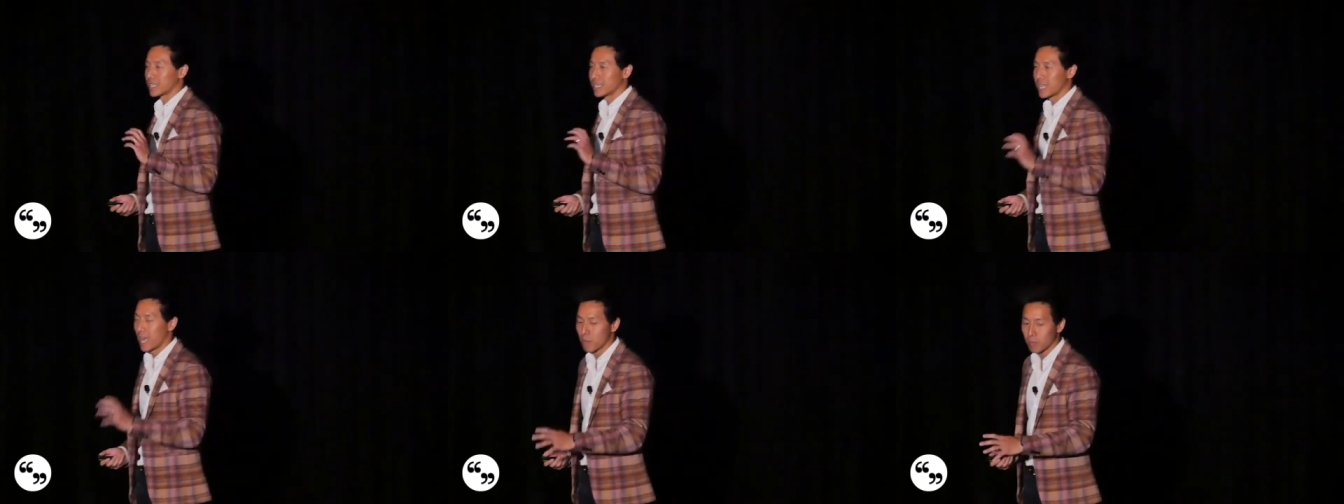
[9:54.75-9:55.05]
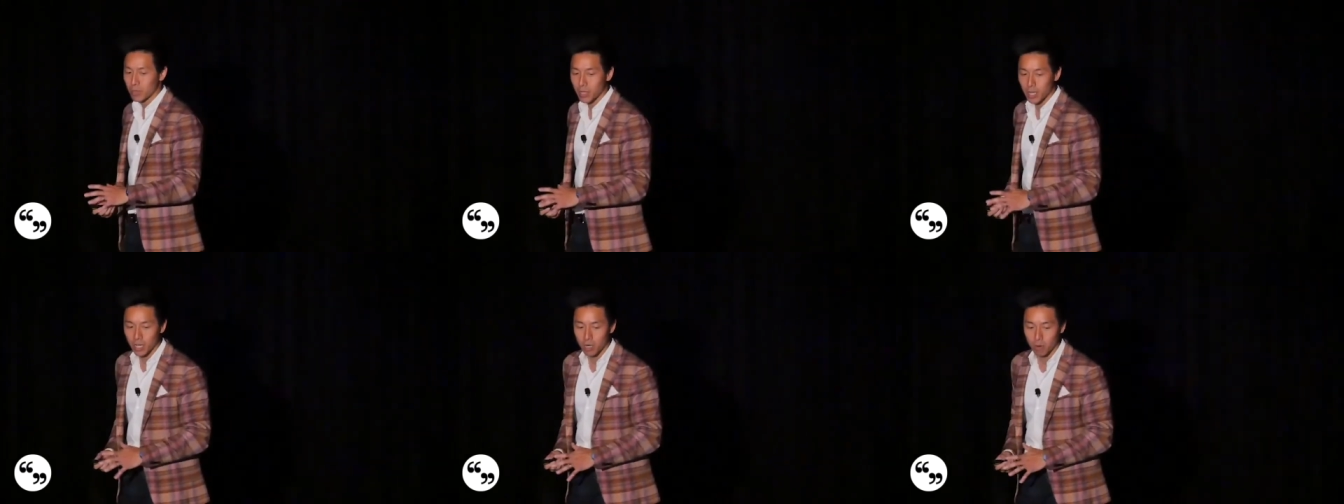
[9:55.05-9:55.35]
a
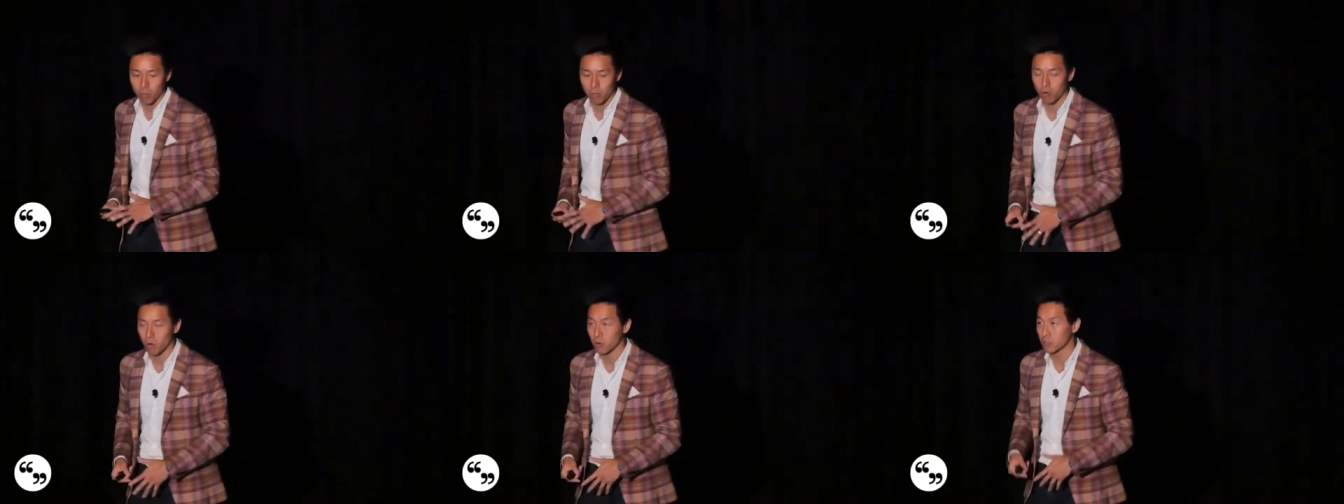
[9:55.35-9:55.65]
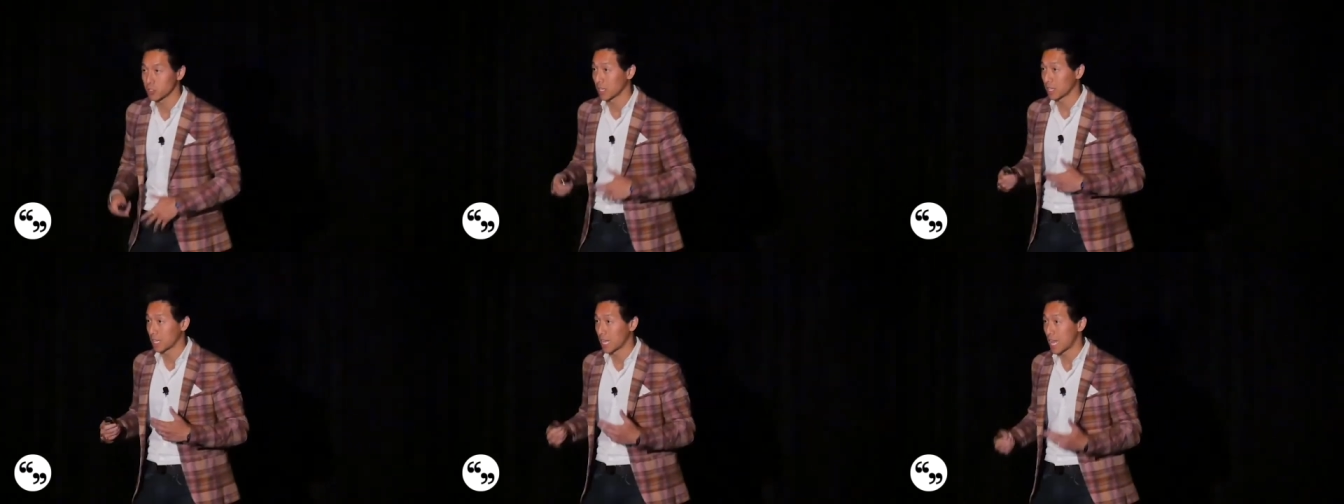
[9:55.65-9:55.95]
templated
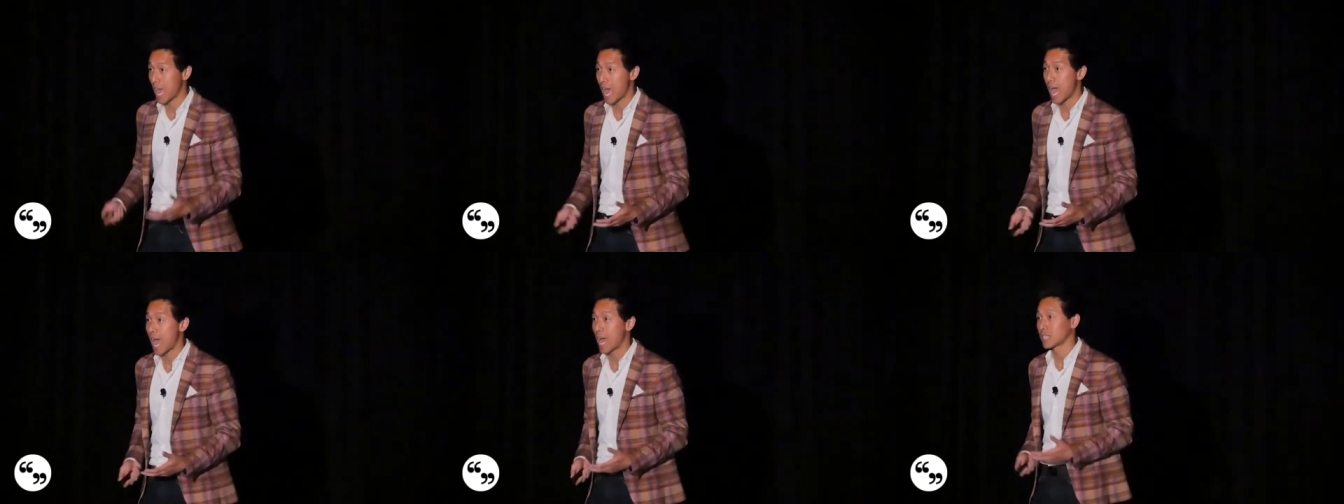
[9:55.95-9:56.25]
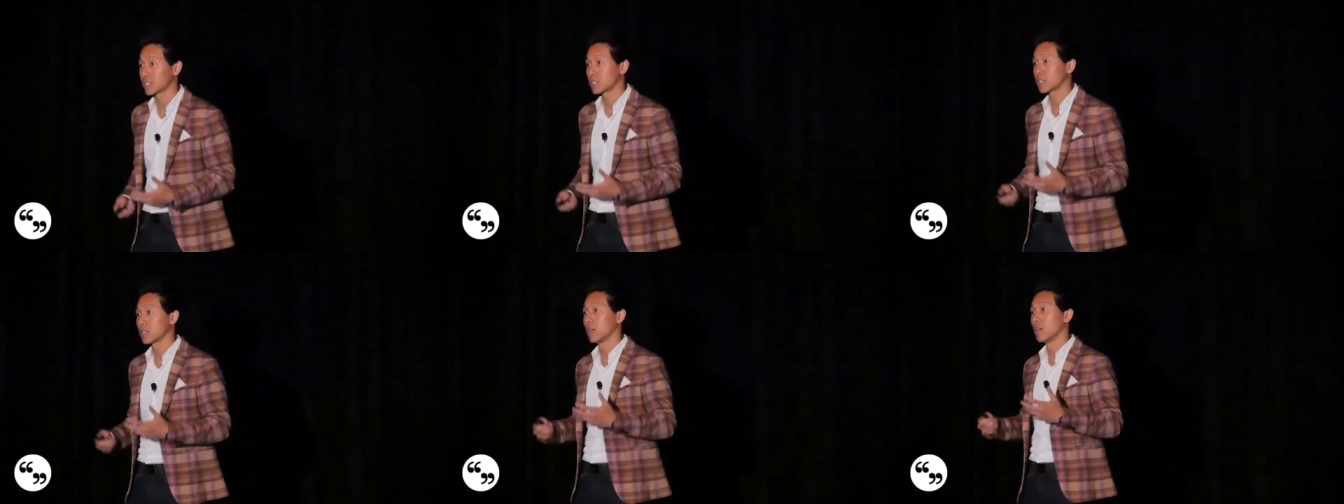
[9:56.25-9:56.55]
approach that they
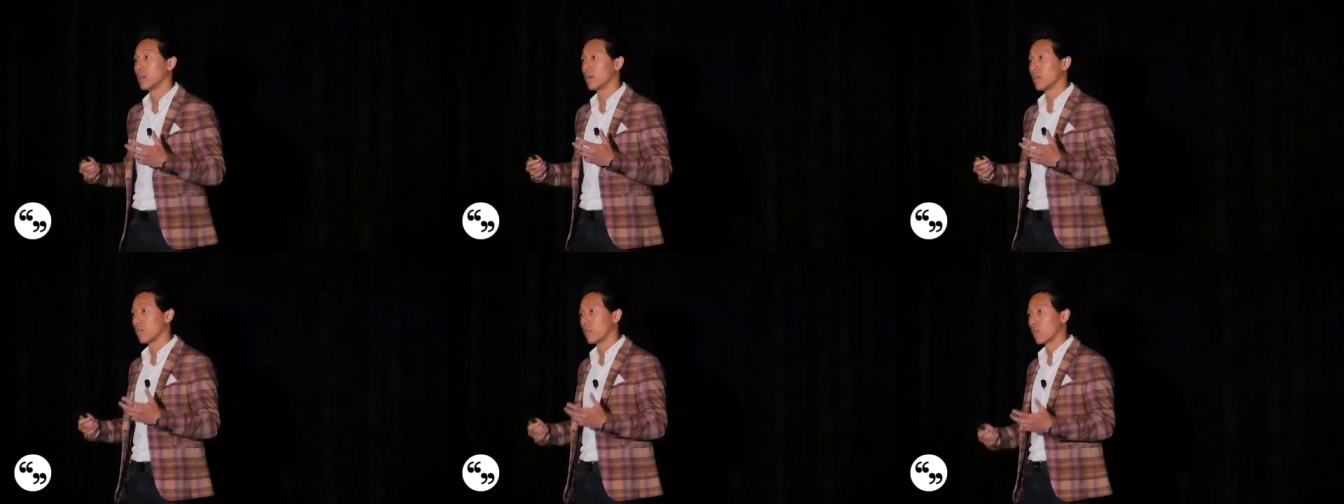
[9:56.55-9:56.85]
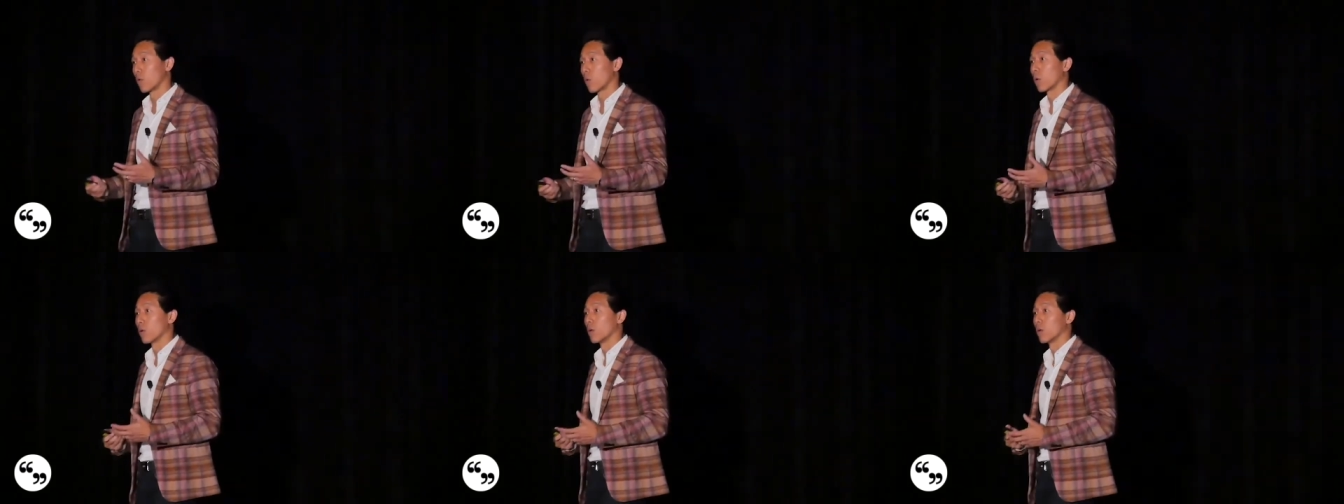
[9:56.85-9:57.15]
ask
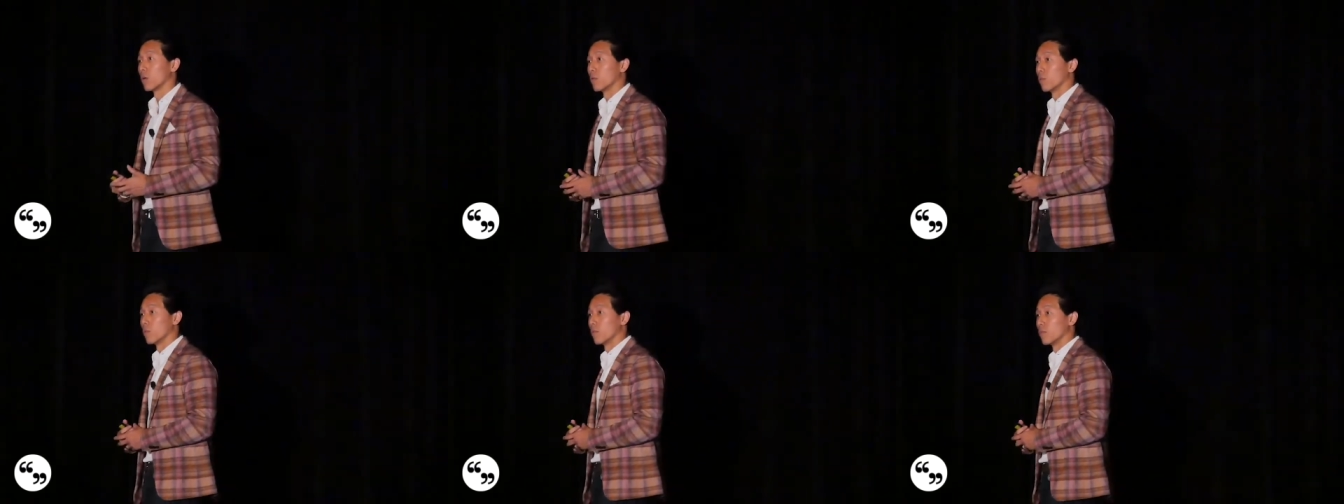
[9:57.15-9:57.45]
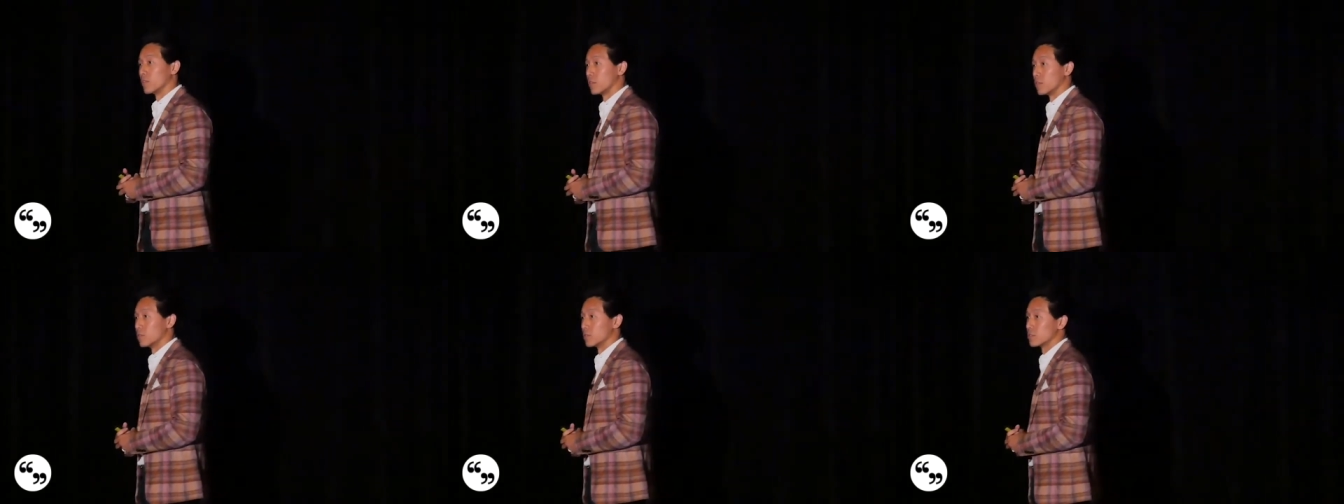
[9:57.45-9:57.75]
for
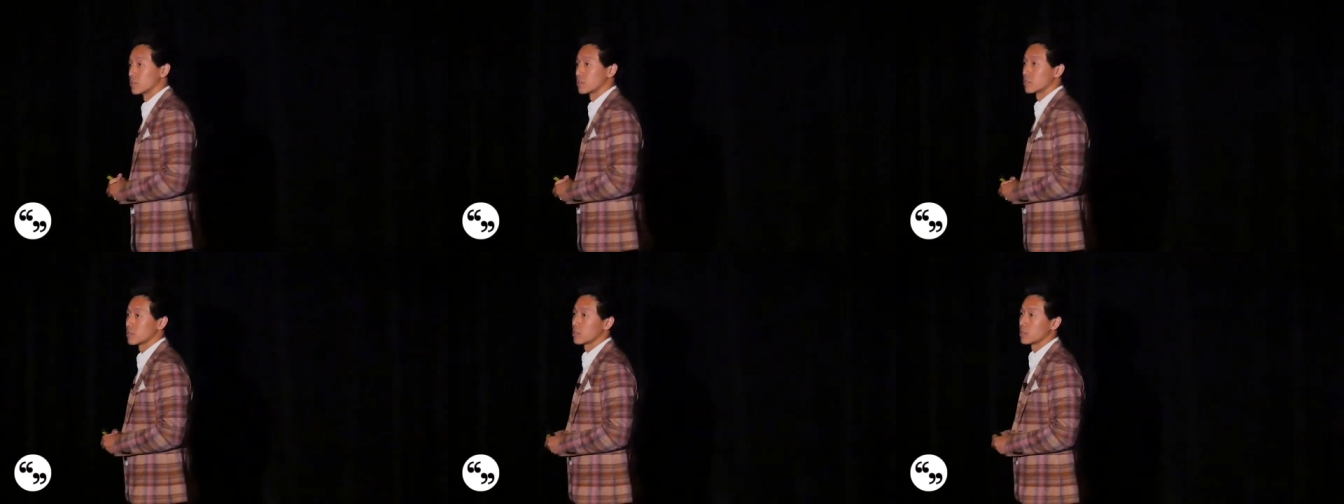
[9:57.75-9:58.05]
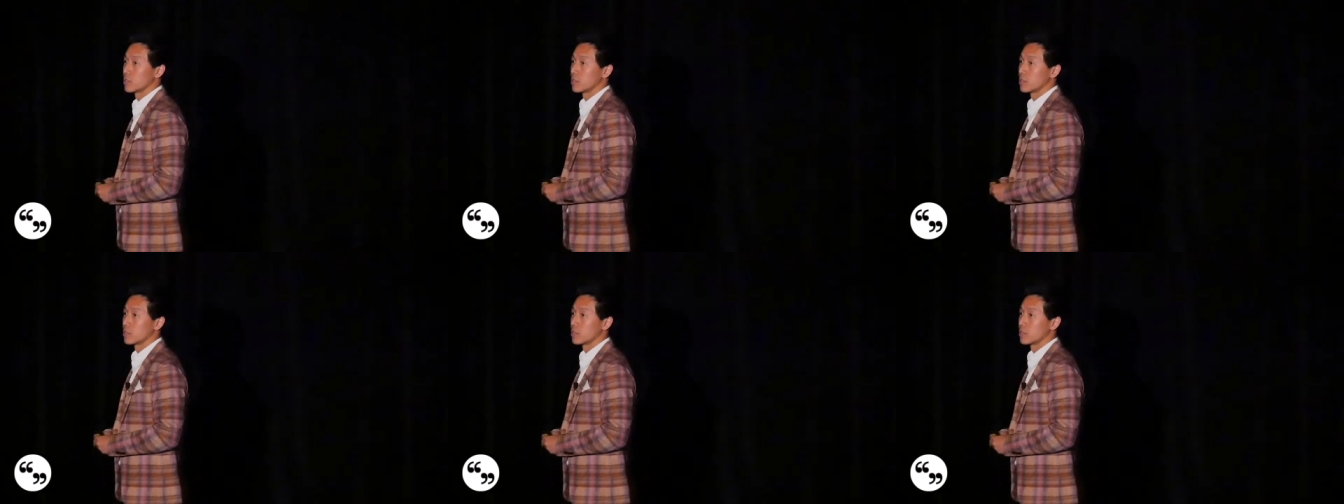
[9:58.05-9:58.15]
reviews.